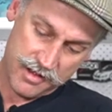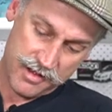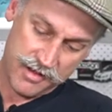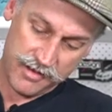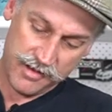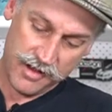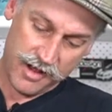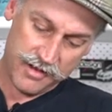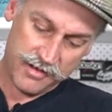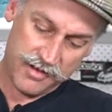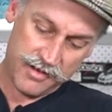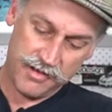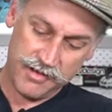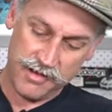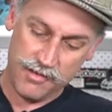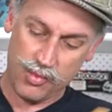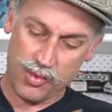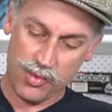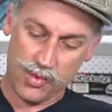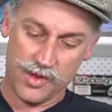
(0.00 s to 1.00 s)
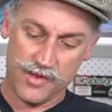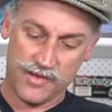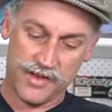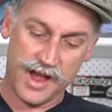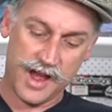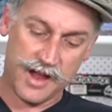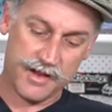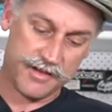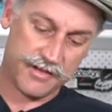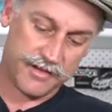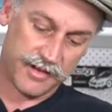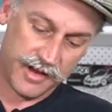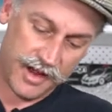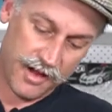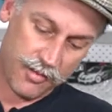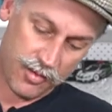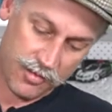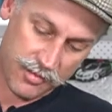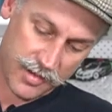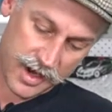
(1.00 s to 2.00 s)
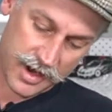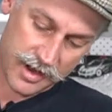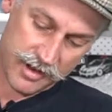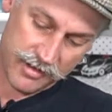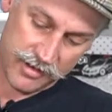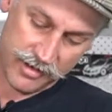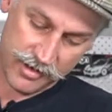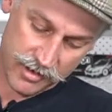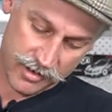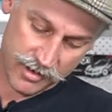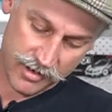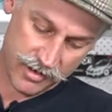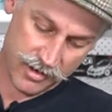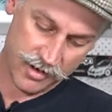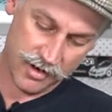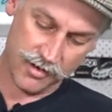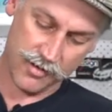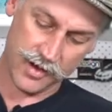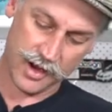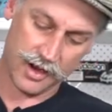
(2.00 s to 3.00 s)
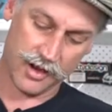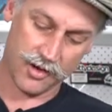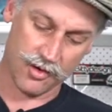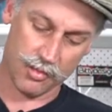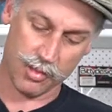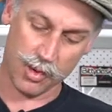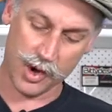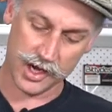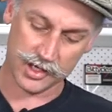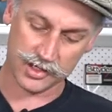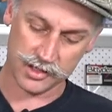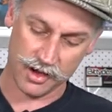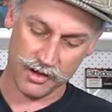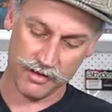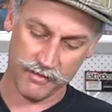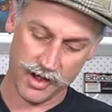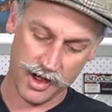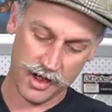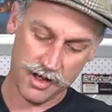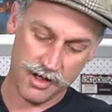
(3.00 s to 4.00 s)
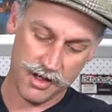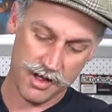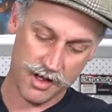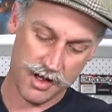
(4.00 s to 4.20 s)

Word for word: So it's as simple as that, just a couple minutes, quick little brush over.